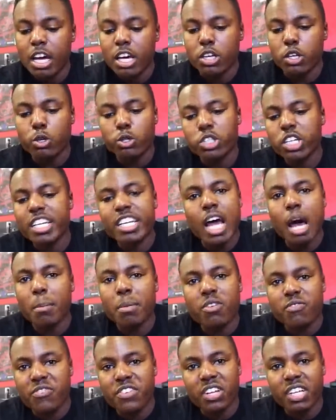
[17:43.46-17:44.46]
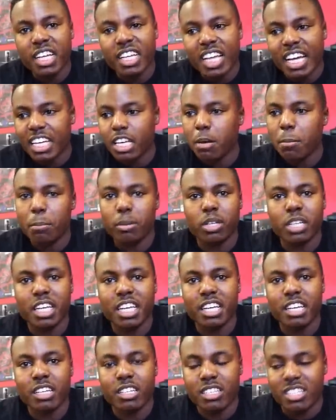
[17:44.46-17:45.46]
you should not be feeling like
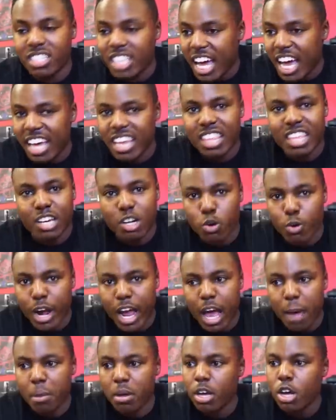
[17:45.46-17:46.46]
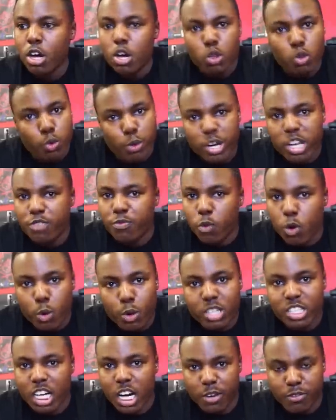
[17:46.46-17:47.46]
complete death and crap three, four
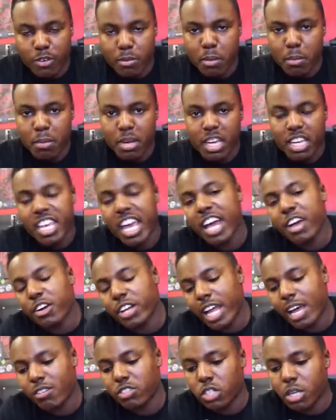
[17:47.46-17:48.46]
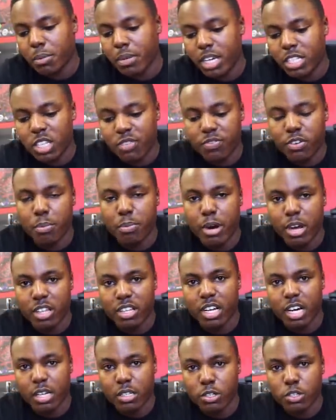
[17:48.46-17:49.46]
weeks out from a meet, yeah, you're gonna have some days that feel better
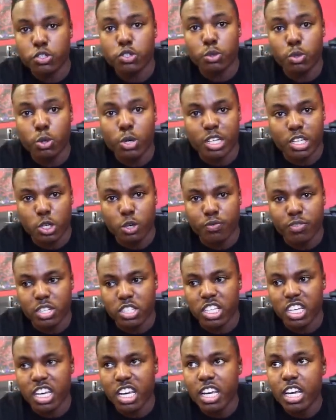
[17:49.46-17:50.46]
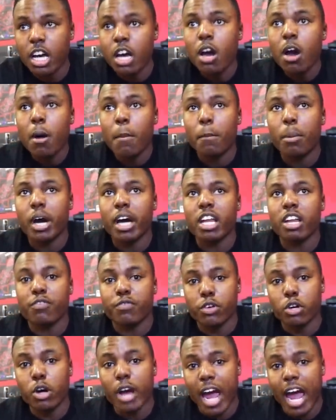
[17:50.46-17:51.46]
than others due to acute fatigue, but if
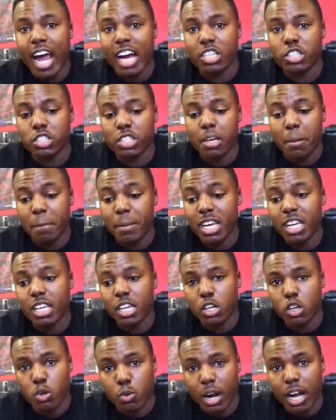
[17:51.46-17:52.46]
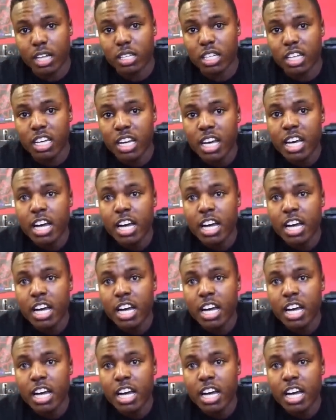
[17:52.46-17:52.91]
you're actually peaking correctly,